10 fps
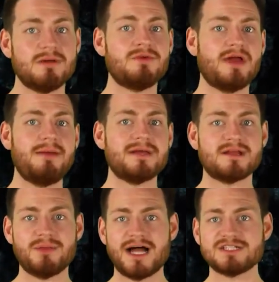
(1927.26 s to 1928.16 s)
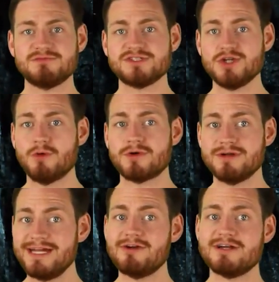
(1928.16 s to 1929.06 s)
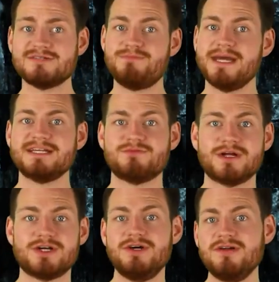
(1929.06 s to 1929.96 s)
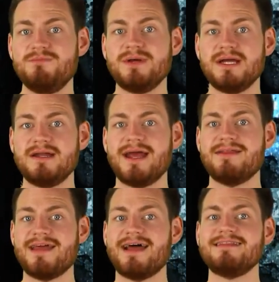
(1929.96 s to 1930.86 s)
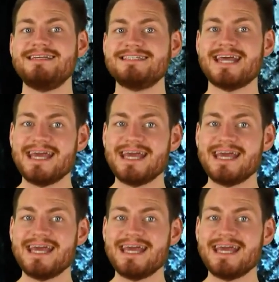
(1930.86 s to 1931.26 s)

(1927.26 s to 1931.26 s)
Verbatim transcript: Some claim that the blast was nowhere near near as big as what it could have been and that these